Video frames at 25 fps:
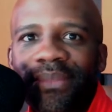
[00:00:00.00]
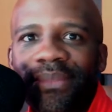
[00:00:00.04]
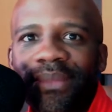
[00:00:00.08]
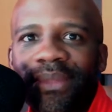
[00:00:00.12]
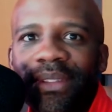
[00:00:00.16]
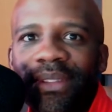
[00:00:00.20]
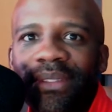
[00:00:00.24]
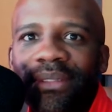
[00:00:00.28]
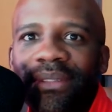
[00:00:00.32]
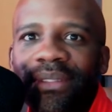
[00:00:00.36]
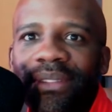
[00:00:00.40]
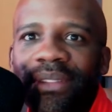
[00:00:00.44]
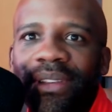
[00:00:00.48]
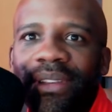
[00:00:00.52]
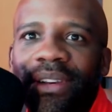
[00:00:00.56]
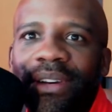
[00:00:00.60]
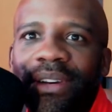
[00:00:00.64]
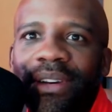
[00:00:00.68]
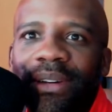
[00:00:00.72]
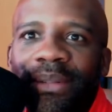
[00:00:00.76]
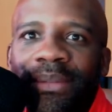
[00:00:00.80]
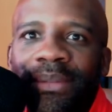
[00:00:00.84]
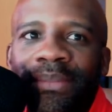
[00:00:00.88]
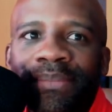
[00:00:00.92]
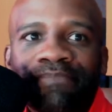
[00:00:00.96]

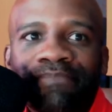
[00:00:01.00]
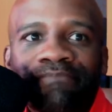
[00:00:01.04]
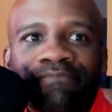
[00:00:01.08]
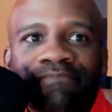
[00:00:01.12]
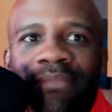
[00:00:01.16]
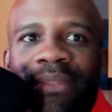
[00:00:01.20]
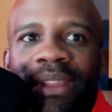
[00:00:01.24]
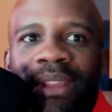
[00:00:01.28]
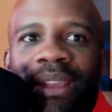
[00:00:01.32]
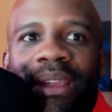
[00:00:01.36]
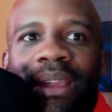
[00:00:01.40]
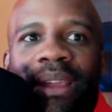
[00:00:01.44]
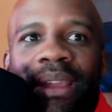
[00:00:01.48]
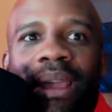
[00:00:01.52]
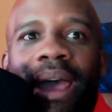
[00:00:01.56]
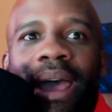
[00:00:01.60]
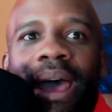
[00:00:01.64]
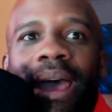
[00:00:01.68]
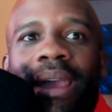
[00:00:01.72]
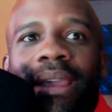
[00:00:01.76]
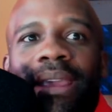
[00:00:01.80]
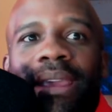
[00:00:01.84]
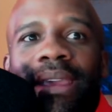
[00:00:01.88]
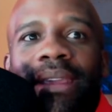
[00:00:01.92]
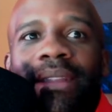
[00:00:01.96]
So,
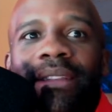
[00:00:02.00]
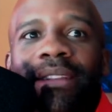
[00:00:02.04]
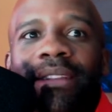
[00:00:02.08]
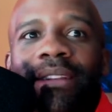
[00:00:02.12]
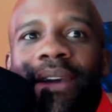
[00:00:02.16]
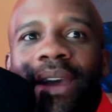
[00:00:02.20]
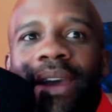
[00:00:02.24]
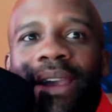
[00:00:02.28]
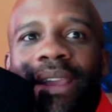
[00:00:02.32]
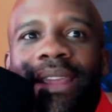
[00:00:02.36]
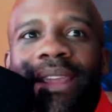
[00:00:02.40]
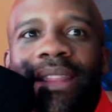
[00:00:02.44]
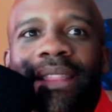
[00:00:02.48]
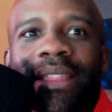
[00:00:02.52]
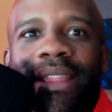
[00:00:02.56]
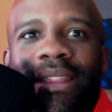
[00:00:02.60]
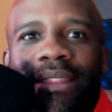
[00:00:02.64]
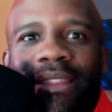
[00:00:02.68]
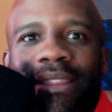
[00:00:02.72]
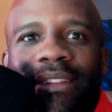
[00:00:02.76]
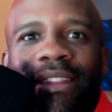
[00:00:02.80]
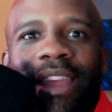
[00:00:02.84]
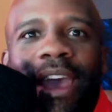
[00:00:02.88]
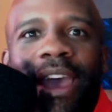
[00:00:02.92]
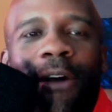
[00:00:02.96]
I get, you know, I get that
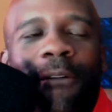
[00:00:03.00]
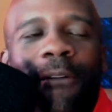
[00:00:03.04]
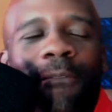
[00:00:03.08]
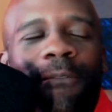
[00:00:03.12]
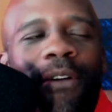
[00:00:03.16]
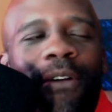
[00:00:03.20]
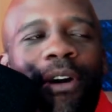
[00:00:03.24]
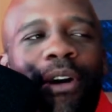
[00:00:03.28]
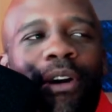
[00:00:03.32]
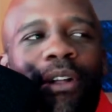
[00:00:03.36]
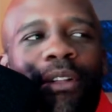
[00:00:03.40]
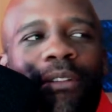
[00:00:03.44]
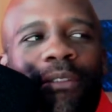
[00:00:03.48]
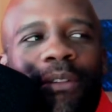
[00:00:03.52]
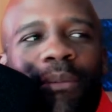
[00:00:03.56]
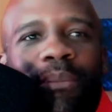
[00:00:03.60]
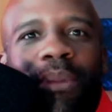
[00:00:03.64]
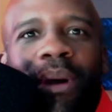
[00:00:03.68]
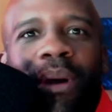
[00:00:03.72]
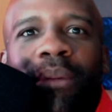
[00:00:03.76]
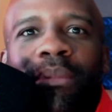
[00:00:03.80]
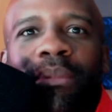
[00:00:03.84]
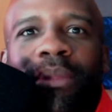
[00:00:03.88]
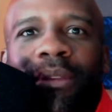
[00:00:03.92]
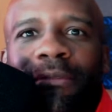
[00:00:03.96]
the downfall of a
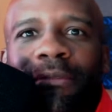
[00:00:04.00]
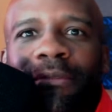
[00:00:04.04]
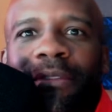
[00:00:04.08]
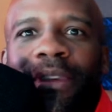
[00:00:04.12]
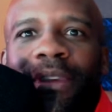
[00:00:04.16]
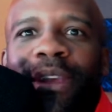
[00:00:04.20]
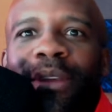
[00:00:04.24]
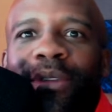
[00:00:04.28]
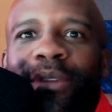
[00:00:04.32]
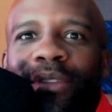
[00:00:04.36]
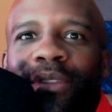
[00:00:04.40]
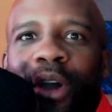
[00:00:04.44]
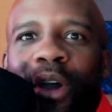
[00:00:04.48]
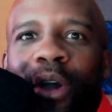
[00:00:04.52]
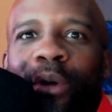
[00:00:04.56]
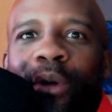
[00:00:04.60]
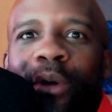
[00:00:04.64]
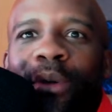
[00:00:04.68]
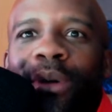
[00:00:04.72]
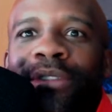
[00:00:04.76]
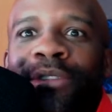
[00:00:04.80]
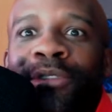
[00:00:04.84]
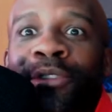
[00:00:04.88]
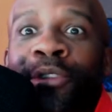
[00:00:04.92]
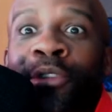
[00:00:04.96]
public figure is
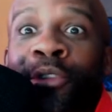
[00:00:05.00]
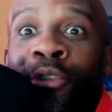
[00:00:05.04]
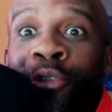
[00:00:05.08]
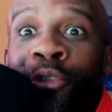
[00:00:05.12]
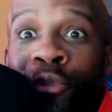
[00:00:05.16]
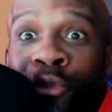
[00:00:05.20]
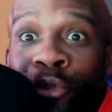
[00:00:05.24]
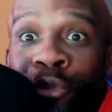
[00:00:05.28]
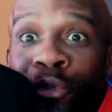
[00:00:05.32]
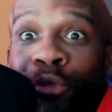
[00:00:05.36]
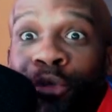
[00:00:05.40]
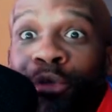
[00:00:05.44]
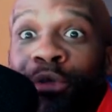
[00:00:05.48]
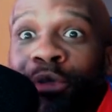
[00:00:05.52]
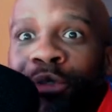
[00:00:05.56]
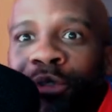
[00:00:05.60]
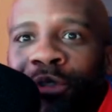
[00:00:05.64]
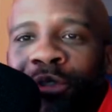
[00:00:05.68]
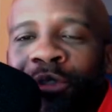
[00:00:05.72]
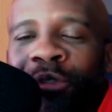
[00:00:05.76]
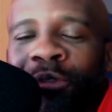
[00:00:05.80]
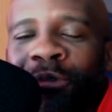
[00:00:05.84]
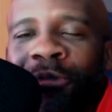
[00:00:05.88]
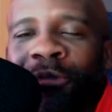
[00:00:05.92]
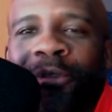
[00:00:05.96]
always
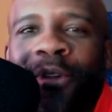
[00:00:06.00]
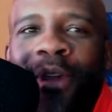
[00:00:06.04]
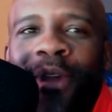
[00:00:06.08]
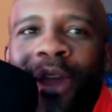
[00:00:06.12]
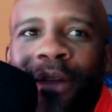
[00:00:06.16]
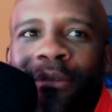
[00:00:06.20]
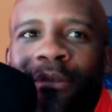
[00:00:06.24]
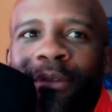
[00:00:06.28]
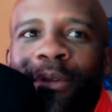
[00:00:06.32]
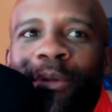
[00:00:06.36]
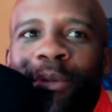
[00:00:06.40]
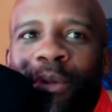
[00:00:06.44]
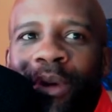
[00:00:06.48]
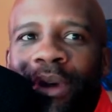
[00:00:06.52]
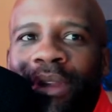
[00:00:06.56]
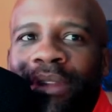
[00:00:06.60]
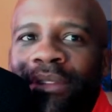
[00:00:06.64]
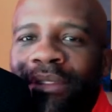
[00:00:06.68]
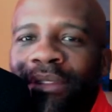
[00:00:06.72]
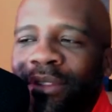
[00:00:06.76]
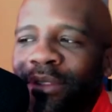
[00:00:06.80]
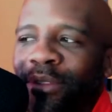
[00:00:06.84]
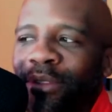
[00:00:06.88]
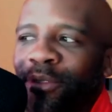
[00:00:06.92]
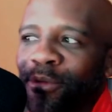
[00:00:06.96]
news for everyone
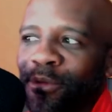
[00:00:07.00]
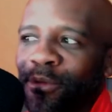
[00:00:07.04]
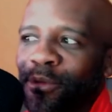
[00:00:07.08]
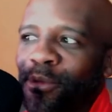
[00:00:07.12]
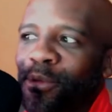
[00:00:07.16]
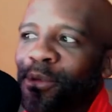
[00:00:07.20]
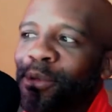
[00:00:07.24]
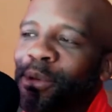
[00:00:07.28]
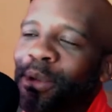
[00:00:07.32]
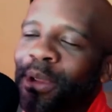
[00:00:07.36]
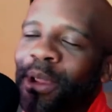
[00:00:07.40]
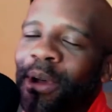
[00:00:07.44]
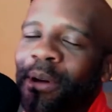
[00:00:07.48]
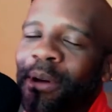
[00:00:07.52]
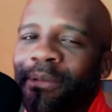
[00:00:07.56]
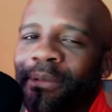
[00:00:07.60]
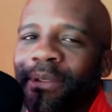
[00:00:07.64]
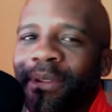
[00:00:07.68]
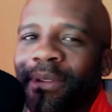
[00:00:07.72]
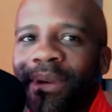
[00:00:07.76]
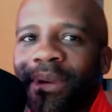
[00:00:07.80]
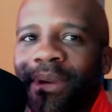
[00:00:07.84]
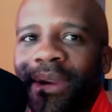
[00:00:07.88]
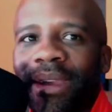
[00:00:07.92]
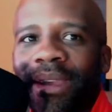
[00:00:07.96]
to drool
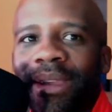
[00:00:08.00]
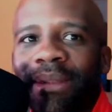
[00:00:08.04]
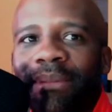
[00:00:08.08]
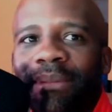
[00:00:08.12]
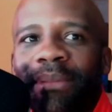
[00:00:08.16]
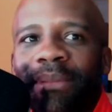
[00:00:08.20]
over, right?